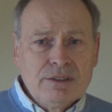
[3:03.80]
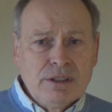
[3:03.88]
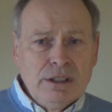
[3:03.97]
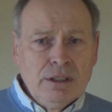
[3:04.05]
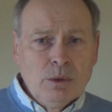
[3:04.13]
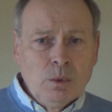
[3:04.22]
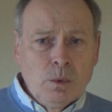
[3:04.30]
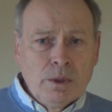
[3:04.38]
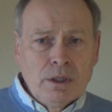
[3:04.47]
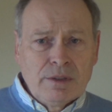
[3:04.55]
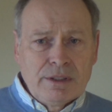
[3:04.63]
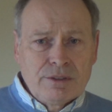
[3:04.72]
in the
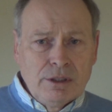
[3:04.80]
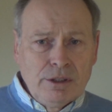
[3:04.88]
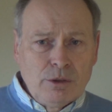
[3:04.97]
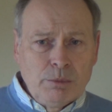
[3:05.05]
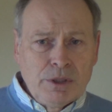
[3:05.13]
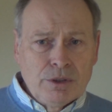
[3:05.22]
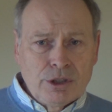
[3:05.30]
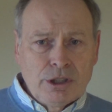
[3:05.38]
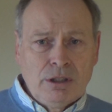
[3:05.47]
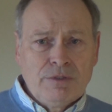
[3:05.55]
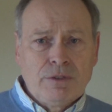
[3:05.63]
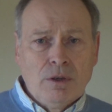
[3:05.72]
world is going to be a
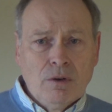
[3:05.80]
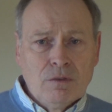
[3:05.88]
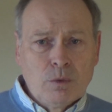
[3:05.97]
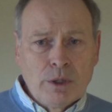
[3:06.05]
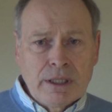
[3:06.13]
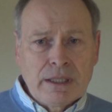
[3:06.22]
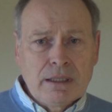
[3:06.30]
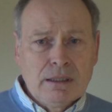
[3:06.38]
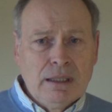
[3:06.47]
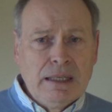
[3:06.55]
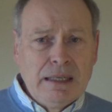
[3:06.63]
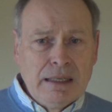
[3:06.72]
shift of where
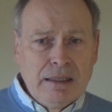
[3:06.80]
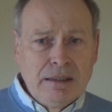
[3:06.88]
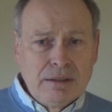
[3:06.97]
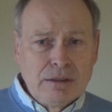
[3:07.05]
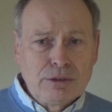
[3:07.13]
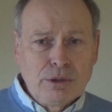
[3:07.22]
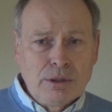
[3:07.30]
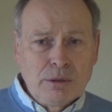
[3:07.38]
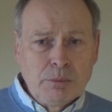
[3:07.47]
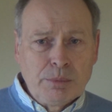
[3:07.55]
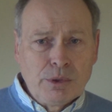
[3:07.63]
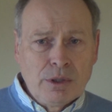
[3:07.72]

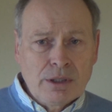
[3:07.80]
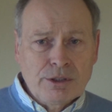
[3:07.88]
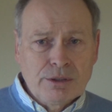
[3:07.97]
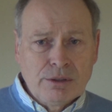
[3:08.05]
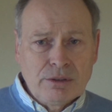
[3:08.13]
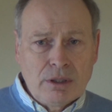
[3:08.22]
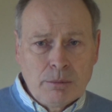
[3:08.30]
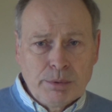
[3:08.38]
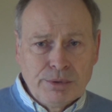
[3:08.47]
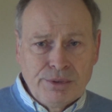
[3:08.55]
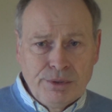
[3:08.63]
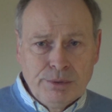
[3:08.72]
certain productions are
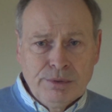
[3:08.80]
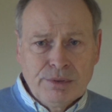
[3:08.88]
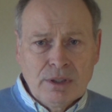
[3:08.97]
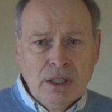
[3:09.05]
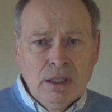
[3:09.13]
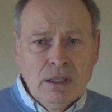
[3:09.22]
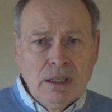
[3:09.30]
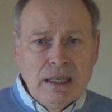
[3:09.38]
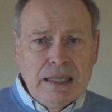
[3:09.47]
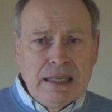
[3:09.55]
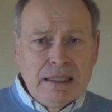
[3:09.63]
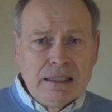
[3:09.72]
produced.
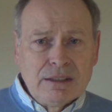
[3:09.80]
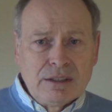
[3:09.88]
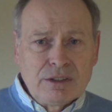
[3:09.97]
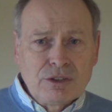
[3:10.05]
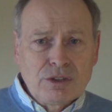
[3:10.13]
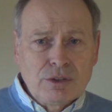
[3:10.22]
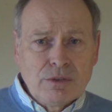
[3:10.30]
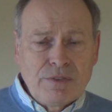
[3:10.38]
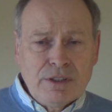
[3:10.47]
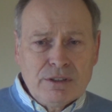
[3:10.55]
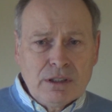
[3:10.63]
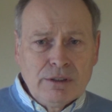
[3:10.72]
So
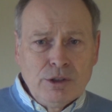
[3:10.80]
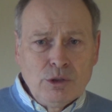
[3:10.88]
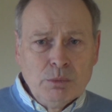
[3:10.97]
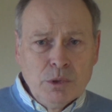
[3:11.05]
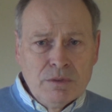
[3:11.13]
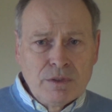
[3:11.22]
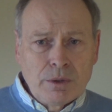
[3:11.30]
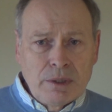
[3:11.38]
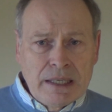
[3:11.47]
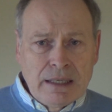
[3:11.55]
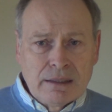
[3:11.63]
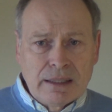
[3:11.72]
things are going to move
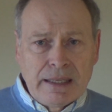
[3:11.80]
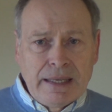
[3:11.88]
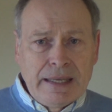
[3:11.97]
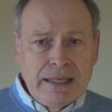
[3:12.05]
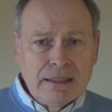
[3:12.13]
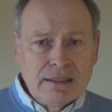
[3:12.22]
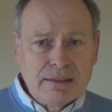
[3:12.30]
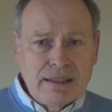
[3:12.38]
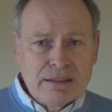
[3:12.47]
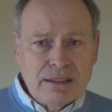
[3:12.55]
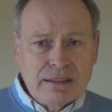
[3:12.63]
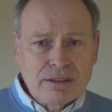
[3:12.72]
around, and
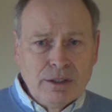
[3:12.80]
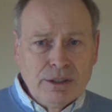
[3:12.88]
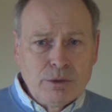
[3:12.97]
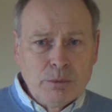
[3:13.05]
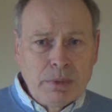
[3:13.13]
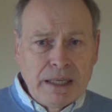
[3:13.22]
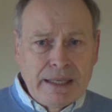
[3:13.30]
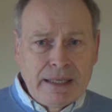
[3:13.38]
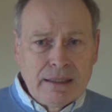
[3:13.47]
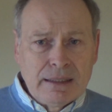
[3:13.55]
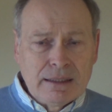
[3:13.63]
that's going to play